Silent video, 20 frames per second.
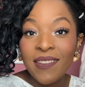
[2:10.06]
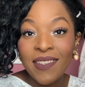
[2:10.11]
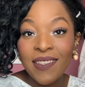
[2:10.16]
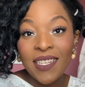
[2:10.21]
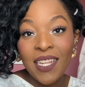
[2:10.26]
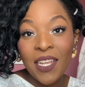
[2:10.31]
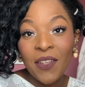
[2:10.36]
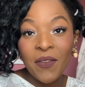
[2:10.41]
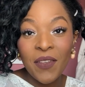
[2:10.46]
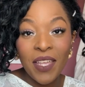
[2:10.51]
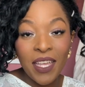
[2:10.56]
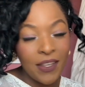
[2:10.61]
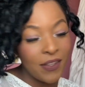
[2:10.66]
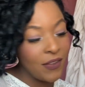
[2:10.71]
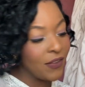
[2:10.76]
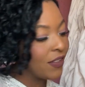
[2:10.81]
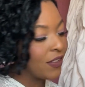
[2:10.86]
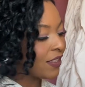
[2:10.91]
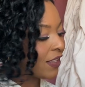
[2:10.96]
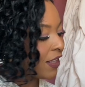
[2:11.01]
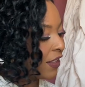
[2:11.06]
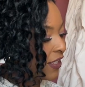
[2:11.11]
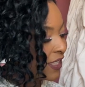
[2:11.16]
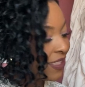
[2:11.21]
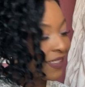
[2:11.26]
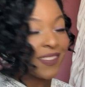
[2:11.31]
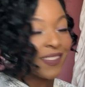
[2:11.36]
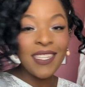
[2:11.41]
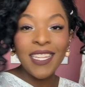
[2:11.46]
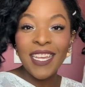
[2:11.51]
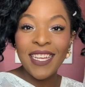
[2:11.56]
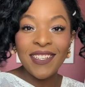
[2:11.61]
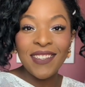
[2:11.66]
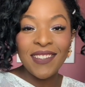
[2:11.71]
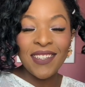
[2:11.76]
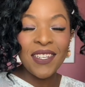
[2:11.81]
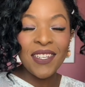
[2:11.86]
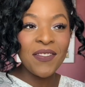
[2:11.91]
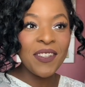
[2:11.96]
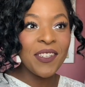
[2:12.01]
that I found on
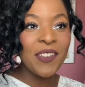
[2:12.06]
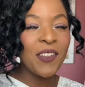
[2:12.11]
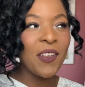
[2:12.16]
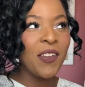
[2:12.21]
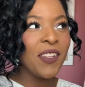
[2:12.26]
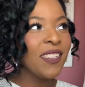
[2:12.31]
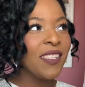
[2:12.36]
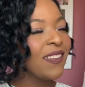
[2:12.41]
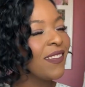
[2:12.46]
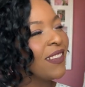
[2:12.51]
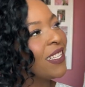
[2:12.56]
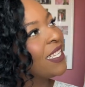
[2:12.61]
Zalando, which honestly,